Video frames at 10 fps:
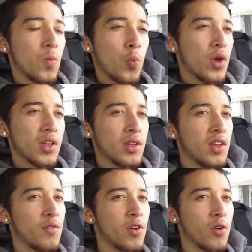
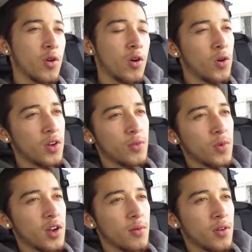live on our own and
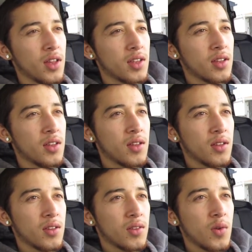whatever, like,
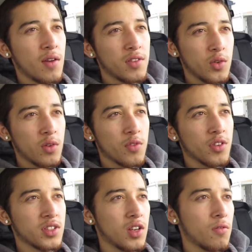you have to do it for
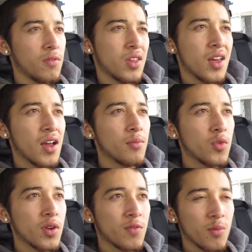yourself. Yeah, I'm
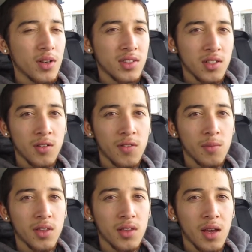doing it for myself. I
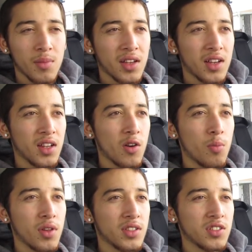mean, I'm not going to go
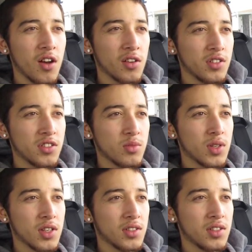play soccer just
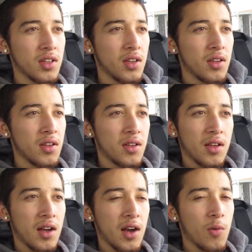because
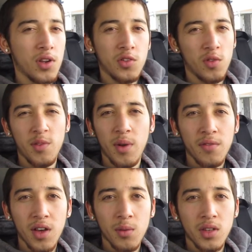I want to do it for my
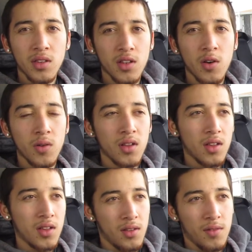family. No.
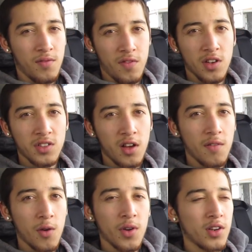First off,
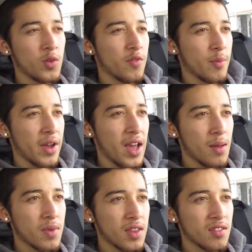I want to do it for my
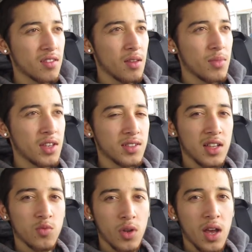happiness and because
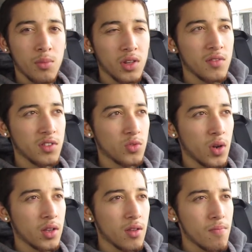that's what I believe is
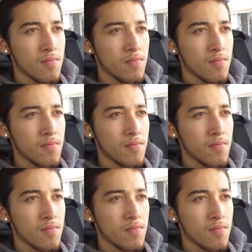right.